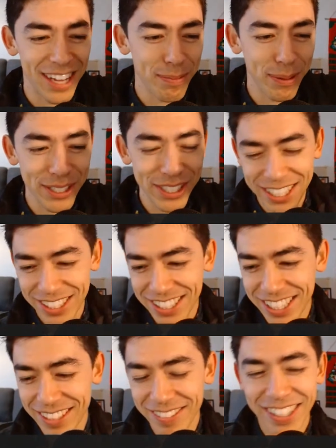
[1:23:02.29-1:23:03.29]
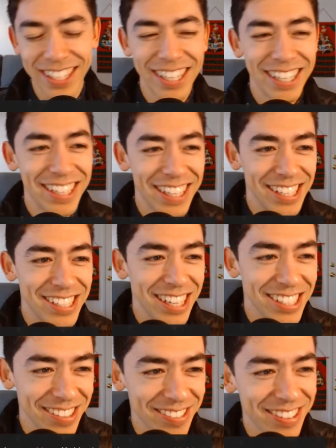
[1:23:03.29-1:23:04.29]
I appreciate you, Steve. That's
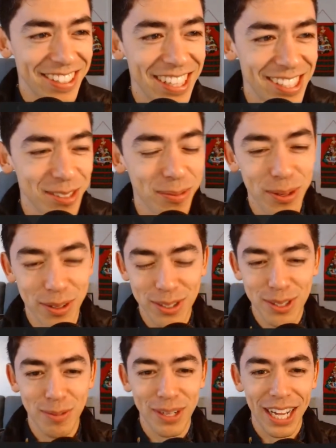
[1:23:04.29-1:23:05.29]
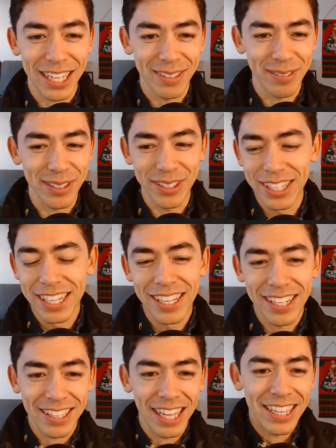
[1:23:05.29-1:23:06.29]
awesome. That's super super kind of you.
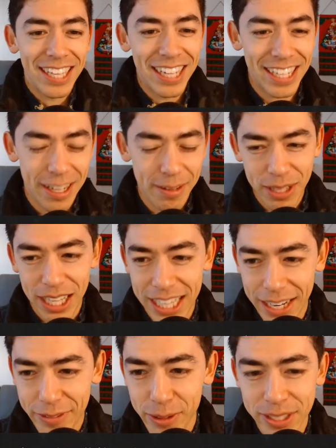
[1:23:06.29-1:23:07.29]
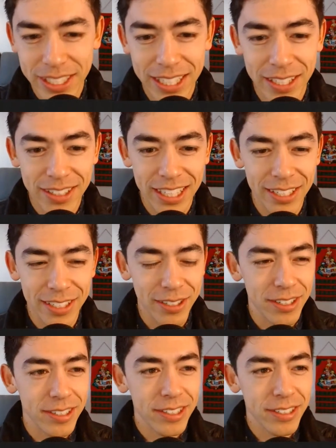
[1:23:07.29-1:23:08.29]
Glad that I'm glad that everyone's here and that
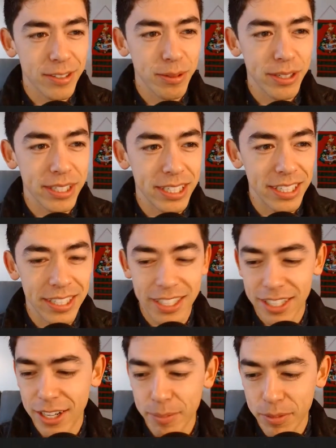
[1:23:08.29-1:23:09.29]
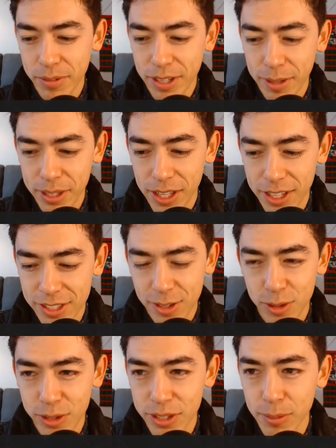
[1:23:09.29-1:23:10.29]
you're you're willing to come come along so
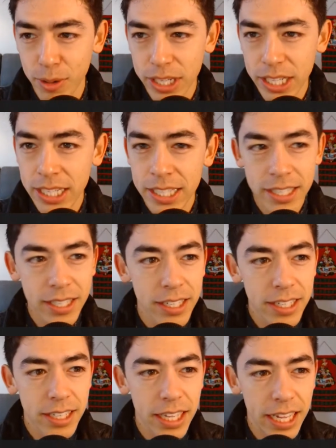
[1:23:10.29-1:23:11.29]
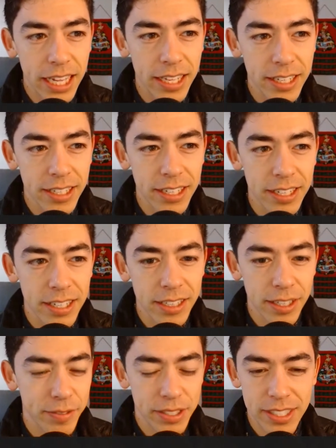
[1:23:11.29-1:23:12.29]
early in the morning. And uh,
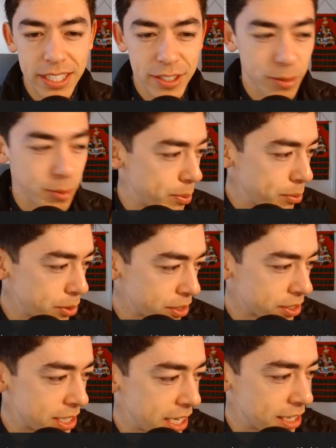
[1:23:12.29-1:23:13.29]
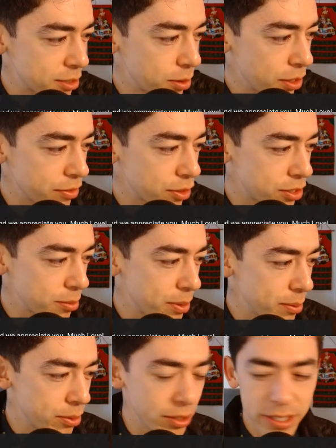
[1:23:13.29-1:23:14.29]
I love to see so many people here 10, 12, 13
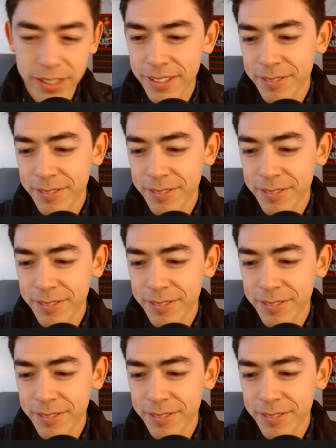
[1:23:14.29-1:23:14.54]
people.